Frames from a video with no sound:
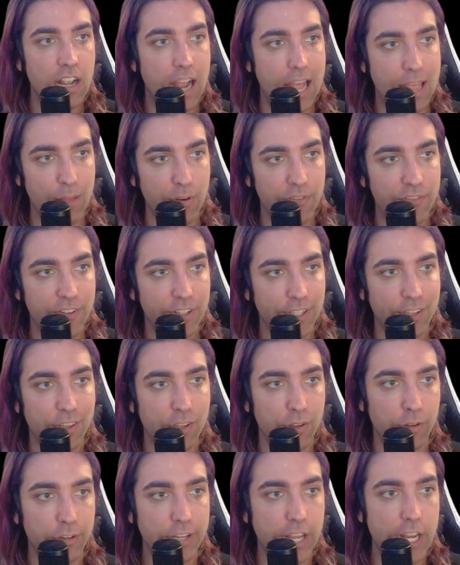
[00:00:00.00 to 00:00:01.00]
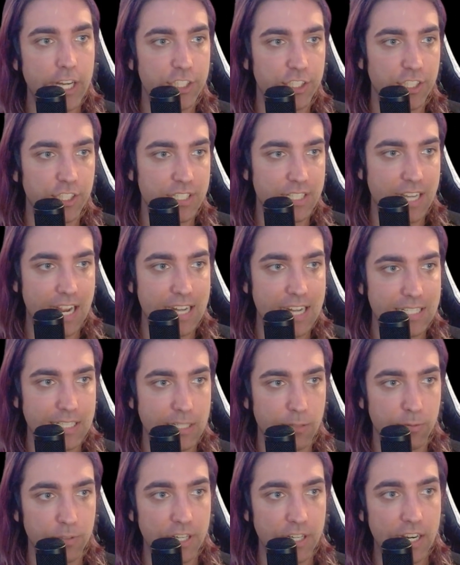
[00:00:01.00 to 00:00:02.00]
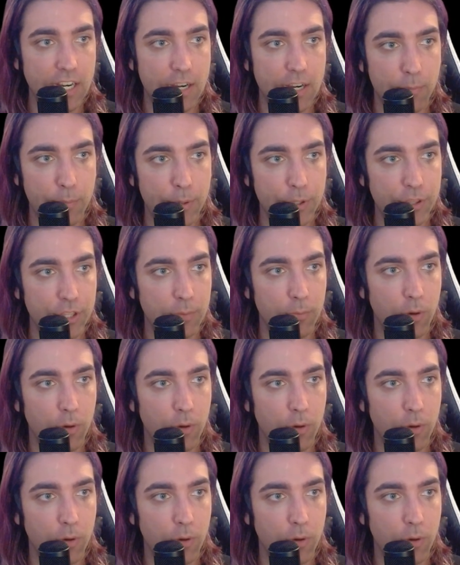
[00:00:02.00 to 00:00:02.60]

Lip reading: And then we filled out the locations as they were needed and put them